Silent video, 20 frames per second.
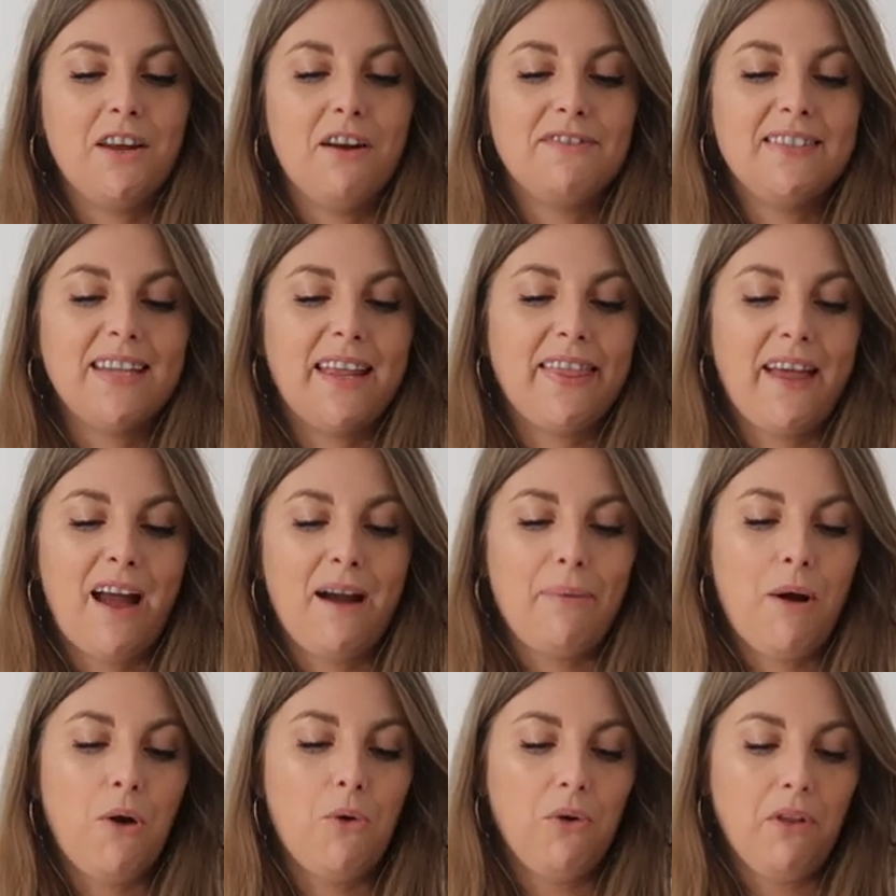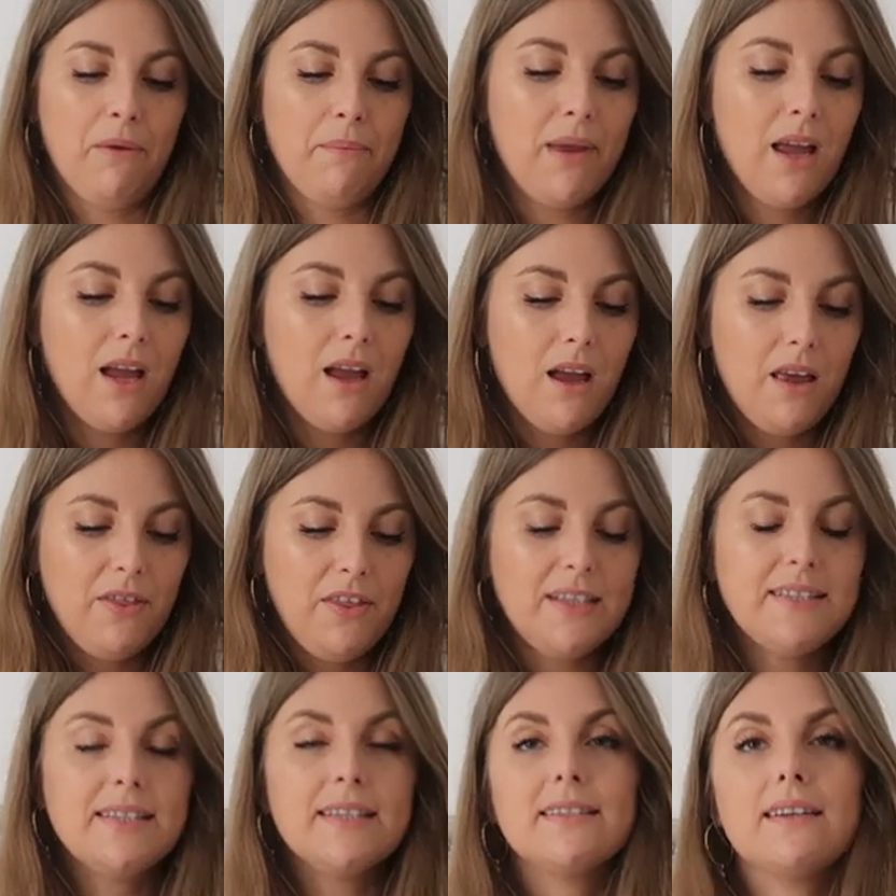I know I've said that about all of them.
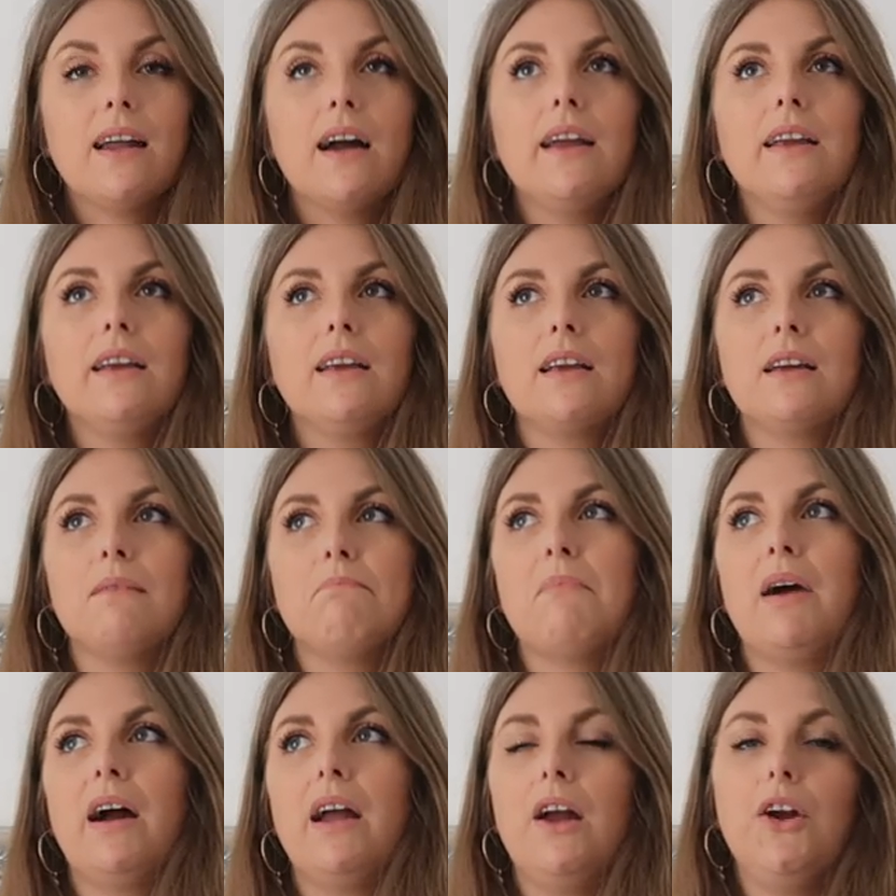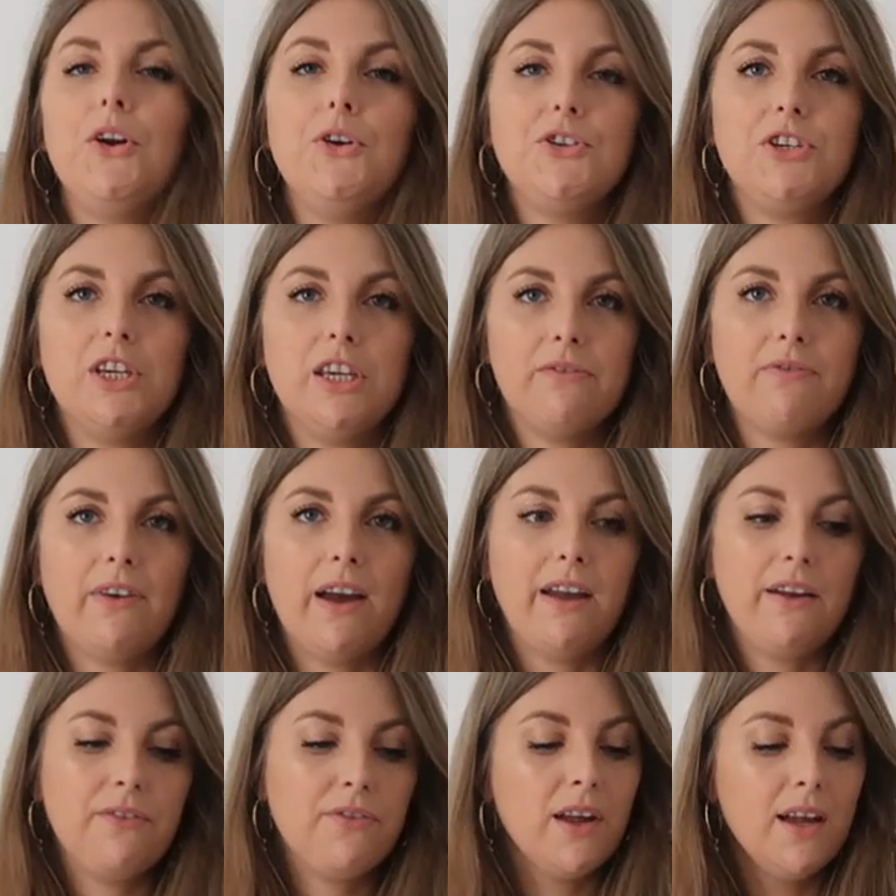This is like my OG
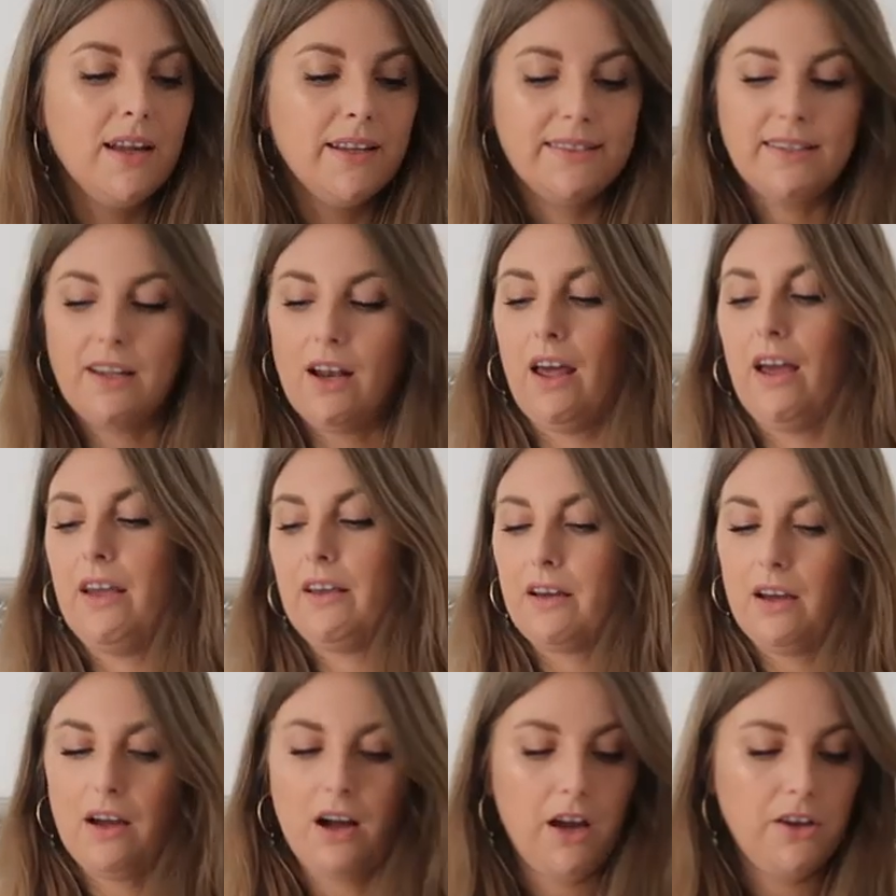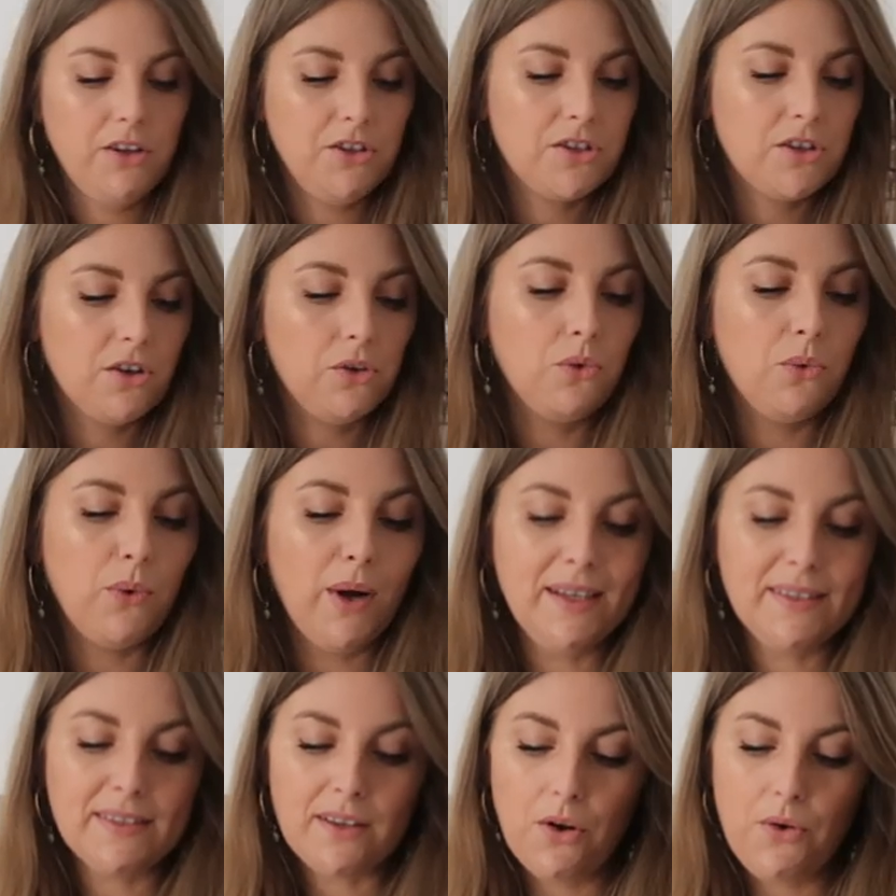fave. So like, I used to
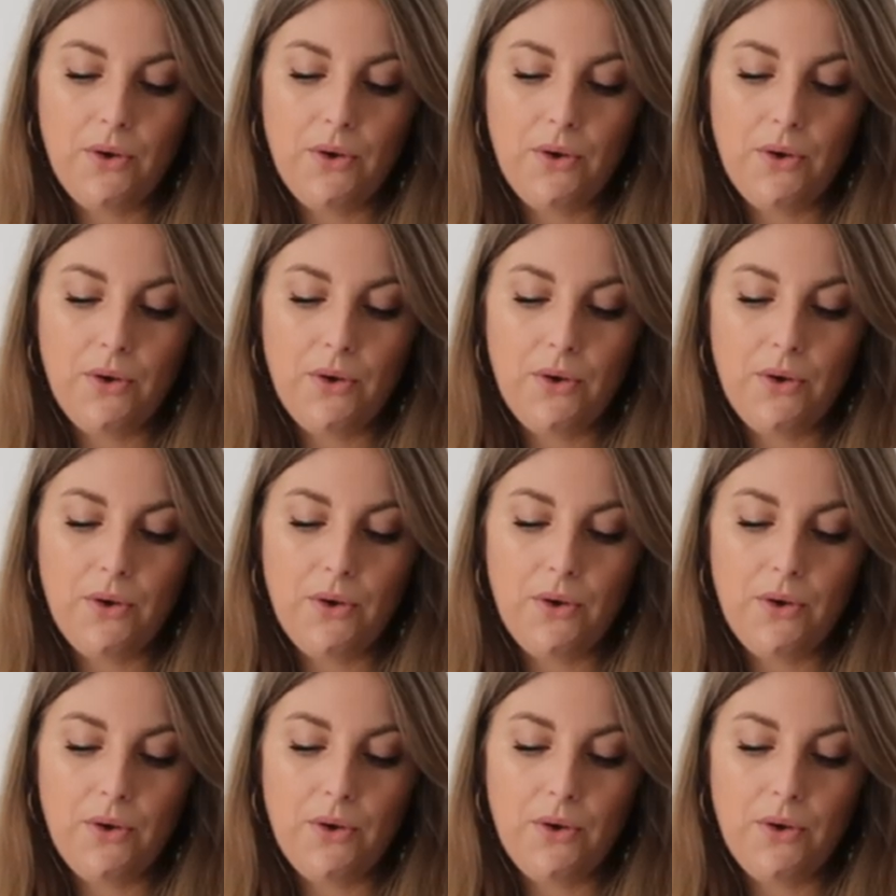always